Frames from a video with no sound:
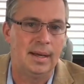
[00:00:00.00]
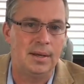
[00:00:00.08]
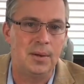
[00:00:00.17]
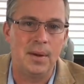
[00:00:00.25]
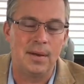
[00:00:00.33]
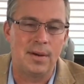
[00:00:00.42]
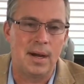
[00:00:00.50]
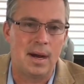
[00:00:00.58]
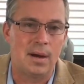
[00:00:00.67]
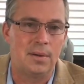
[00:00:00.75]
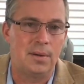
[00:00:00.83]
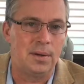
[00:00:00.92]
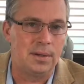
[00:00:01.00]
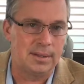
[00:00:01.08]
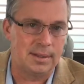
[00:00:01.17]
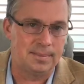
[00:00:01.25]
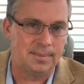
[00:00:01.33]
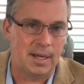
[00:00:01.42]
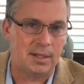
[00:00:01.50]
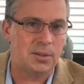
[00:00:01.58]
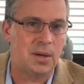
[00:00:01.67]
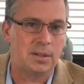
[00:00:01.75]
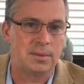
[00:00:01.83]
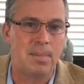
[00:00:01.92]
and you haven't hired a lawyer, that
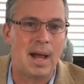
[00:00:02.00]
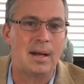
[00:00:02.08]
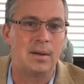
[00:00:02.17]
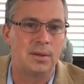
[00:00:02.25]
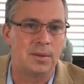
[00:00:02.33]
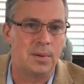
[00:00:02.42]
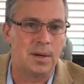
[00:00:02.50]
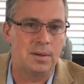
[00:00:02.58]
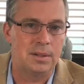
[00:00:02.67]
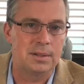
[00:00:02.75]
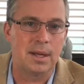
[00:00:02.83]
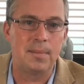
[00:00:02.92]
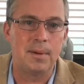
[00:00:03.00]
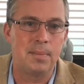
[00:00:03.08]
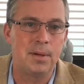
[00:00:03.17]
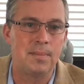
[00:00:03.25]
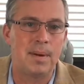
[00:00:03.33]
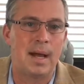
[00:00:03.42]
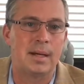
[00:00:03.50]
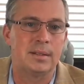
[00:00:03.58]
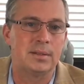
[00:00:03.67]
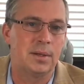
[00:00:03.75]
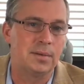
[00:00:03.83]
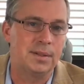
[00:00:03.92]
truck's back on the road. It's going to be put back
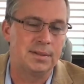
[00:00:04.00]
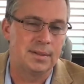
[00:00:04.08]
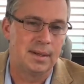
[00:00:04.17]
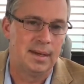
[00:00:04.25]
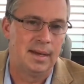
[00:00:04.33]
in service.